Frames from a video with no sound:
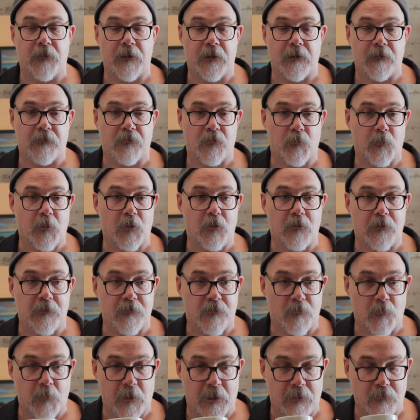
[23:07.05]
the
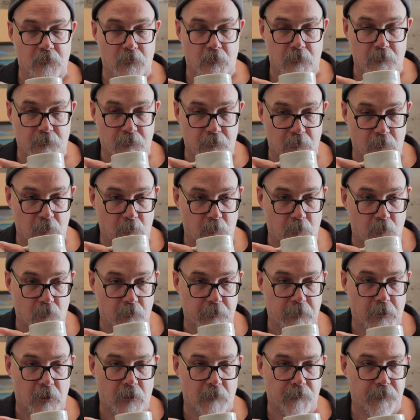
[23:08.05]
experienced painters that are
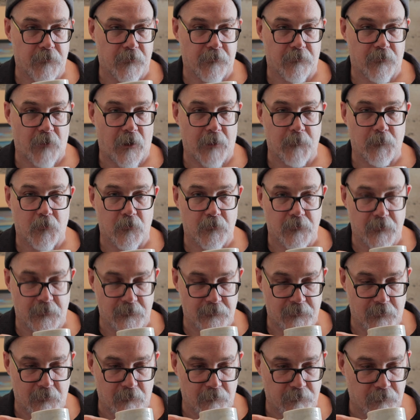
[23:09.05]
pulling off these hyper
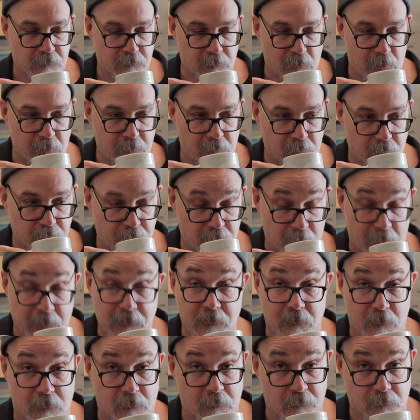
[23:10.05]
detailed styles,
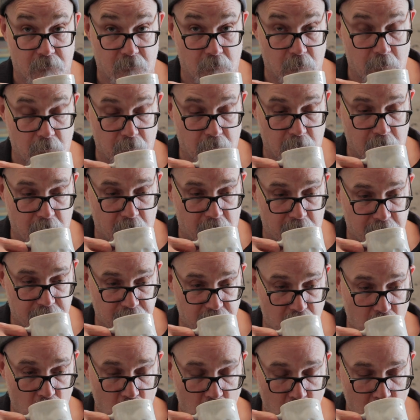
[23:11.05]
like the Hudson River
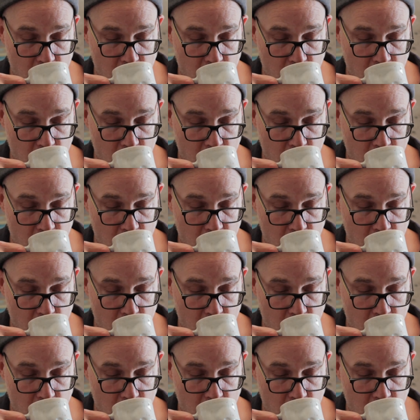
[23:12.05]
guys,